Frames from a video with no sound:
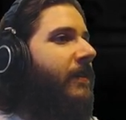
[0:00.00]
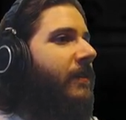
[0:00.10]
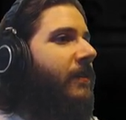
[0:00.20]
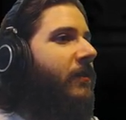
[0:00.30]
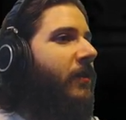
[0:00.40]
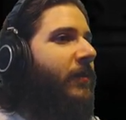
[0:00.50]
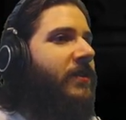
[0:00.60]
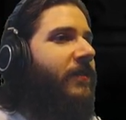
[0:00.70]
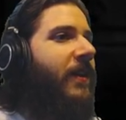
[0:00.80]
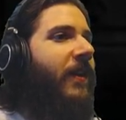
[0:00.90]
You and a bunch
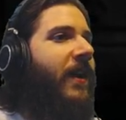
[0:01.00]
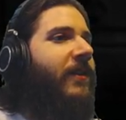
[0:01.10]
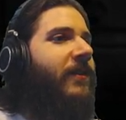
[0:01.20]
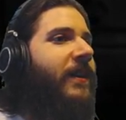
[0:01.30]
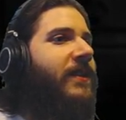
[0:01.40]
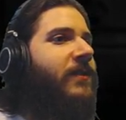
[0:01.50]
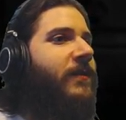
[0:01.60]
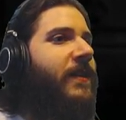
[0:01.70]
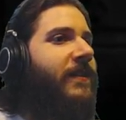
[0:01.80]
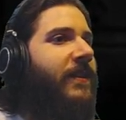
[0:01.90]
of other alkalites were
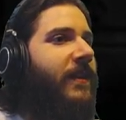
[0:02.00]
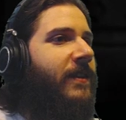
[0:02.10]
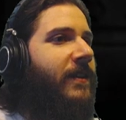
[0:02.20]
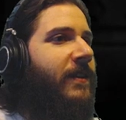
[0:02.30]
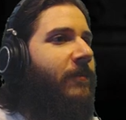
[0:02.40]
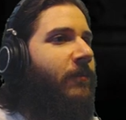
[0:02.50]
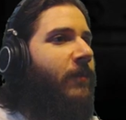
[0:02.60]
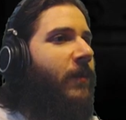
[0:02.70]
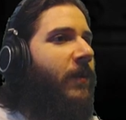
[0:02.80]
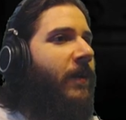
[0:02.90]
sent to get
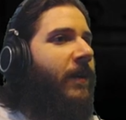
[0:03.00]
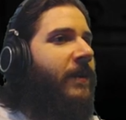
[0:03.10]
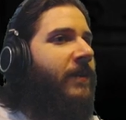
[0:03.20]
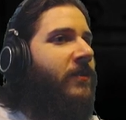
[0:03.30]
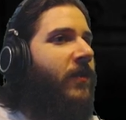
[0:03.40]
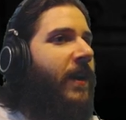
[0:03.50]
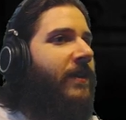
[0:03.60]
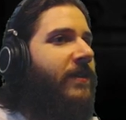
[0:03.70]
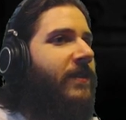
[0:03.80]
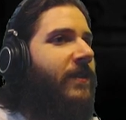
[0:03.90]
more and
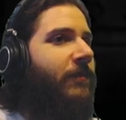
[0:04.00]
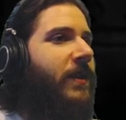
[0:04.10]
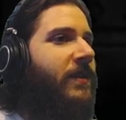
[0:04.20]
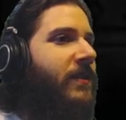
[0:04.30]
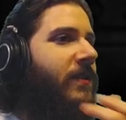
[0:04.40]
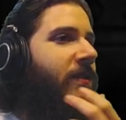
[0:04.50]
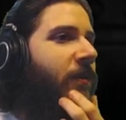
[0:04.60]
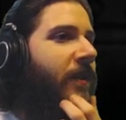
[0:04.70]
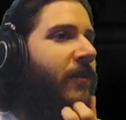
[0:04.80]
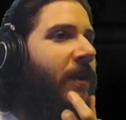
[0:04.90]
tracked the beast to an
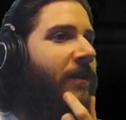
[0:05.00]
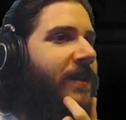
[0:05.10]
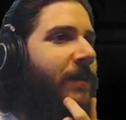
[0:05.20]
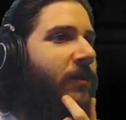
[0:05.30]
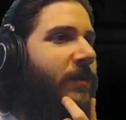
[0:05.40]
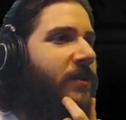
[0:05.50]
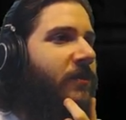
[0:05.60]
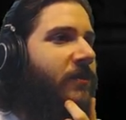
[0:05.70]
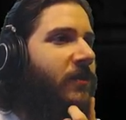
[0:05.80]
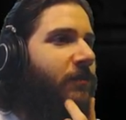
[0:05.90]
underground temple, but she
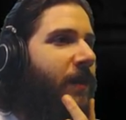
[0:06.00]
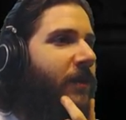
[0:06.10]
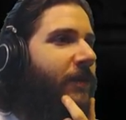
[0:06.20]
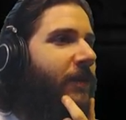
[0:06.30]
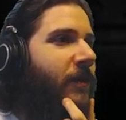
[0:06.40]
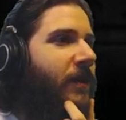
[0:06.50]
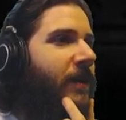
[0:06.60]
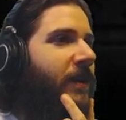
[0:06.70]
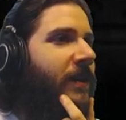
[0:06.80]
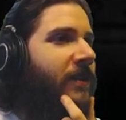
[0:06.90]
was too powerful.
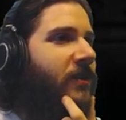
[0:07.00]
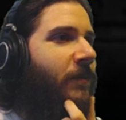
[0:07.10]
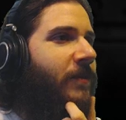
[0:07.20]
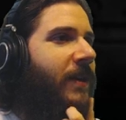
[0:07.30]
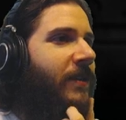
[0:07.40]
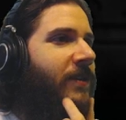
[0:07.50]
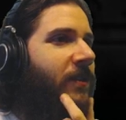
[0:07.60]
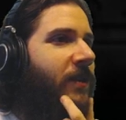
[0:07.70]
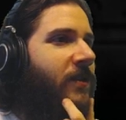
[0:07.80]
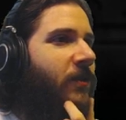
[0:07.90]
Sharp talons
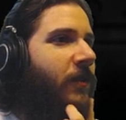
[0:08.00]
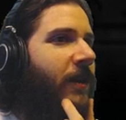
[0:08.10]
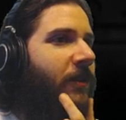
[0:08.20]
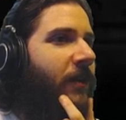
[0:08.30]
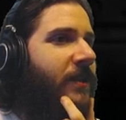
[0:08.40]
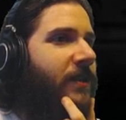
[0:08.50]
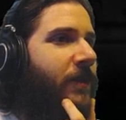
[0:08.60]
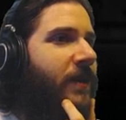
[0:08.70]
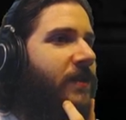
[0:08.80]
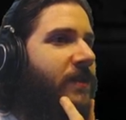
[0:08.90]
already torn alkalites to
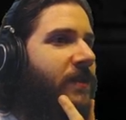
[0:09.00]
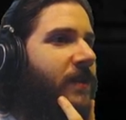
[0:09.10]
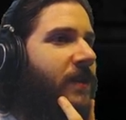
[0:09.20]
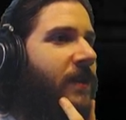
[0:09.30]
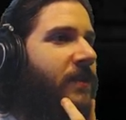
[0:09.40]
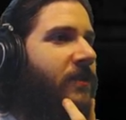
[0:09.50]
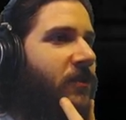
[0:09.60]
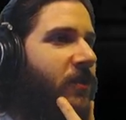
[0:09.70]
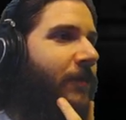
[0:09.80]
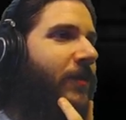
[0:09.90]
pieces. She
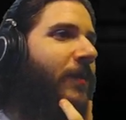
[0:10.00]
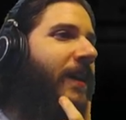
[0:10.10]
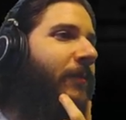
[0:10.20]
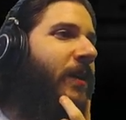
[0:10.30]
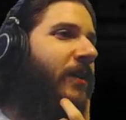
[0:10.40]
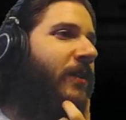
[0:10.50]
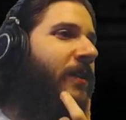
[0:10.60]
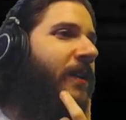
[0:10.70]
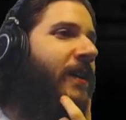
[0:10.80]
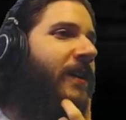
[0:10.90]
strapped you behind a pillar.
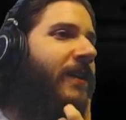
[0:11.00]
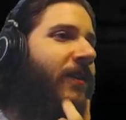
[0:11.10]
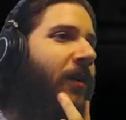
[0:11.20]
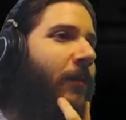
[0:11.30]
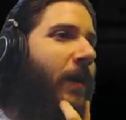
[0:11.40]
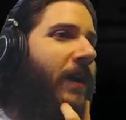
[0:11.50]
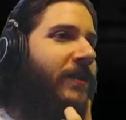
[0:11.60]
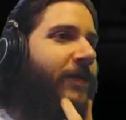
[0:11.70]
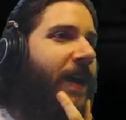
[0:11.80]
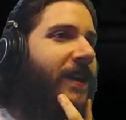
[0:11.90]
Your heart
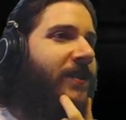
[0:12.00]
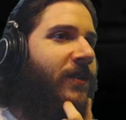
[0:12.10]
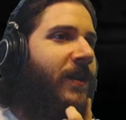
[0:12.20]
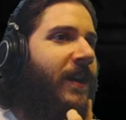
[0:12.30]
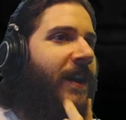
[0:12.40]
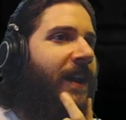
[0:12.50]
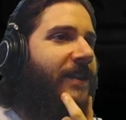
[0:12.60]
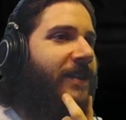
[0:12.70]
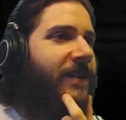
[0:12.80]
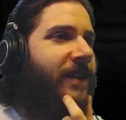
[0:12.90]
pounds faster
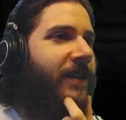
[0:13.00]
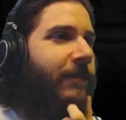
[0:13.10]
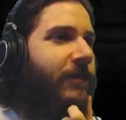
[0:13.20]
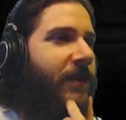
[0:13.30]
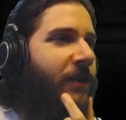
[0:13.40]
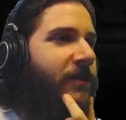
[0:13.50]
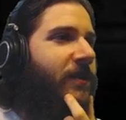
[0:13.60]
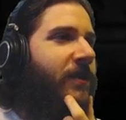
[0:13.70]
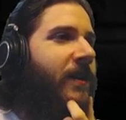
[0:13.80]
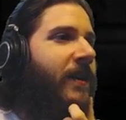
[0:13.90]
as the hissing comes
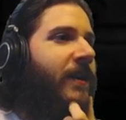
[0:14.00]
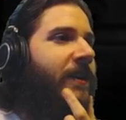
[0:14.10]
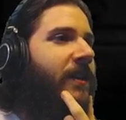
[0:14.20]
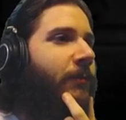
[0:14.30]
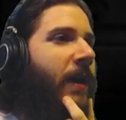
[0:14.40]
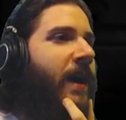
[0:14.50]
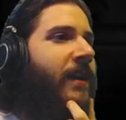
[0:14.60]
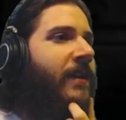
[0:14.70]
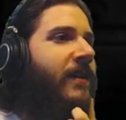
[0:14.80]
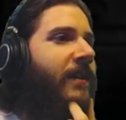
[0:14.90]
closer. The
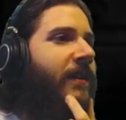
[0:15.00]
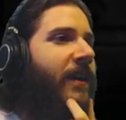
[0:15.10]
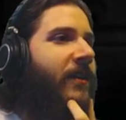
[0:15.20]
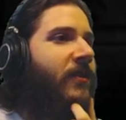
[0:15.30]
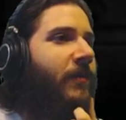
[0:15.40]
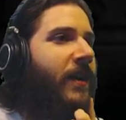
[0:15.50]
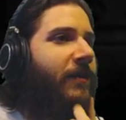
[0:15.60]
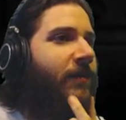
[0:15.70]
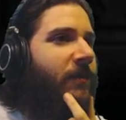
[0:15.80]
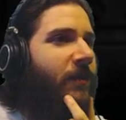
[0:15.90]
panic clouded your mind
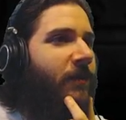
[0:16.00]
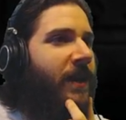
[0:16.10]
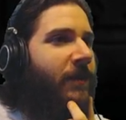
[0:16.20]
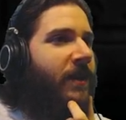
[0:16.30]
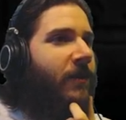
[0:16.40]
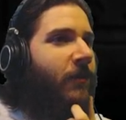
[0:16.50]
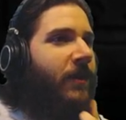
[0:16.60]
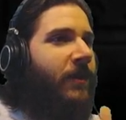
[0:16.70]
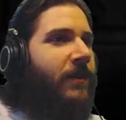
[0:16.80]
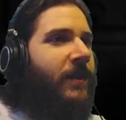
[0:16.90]
a bit, but maybe one
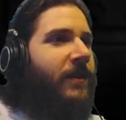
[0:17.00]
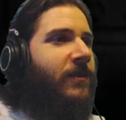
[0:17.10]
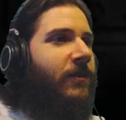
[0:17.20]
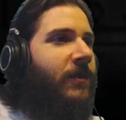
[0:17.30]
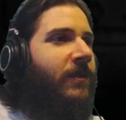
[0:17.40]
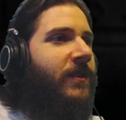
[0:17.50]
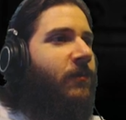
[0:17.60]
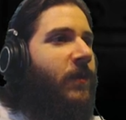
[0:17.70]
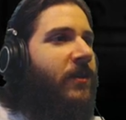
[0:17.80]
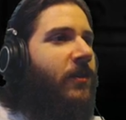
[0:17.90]
of the things you learned this
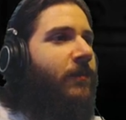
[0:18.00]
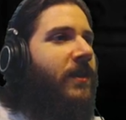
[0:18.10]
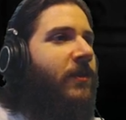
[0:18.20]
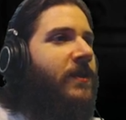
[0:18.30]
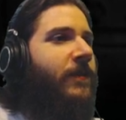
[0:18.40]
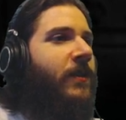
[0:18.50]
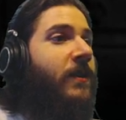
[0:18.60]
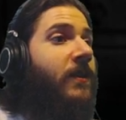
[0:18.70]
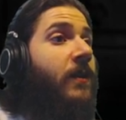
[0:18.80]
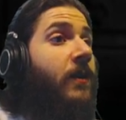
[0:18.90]
week could be
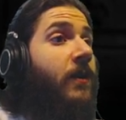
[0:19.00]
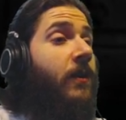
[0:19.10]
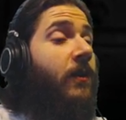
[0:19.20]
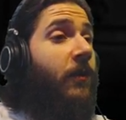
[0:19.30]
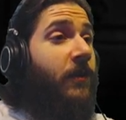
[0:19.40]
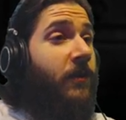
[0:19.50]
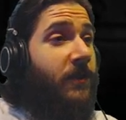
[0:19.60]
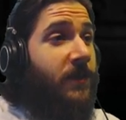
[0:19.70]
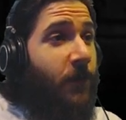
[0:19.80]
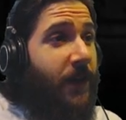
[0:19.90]
useful. Or you could
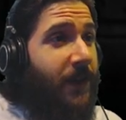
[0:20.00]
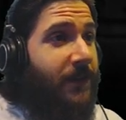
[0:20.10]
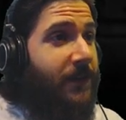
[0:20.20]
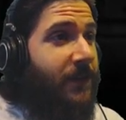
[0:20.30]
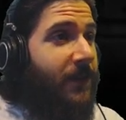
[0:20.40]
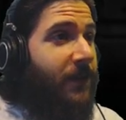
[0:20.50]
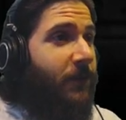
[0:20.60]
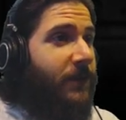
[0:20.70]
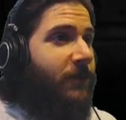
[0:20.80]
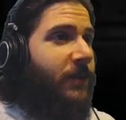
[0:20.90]
just wing it.
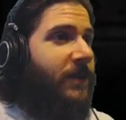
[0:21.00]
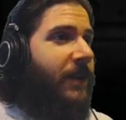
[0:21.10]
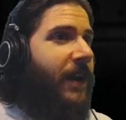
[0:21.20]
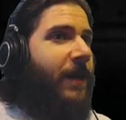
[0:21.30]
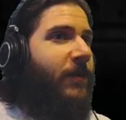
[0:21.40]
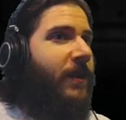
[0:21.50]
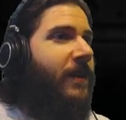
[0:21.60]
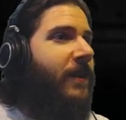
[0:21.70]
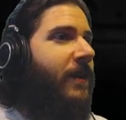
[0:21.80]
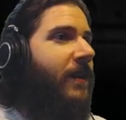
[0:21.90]
What's the worst that could happen?
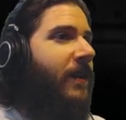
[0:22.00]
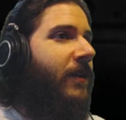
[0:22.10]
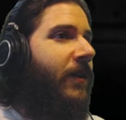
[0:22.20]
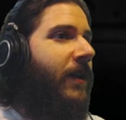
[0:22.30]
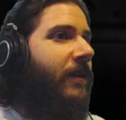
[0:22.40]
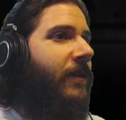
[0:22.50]
Okay.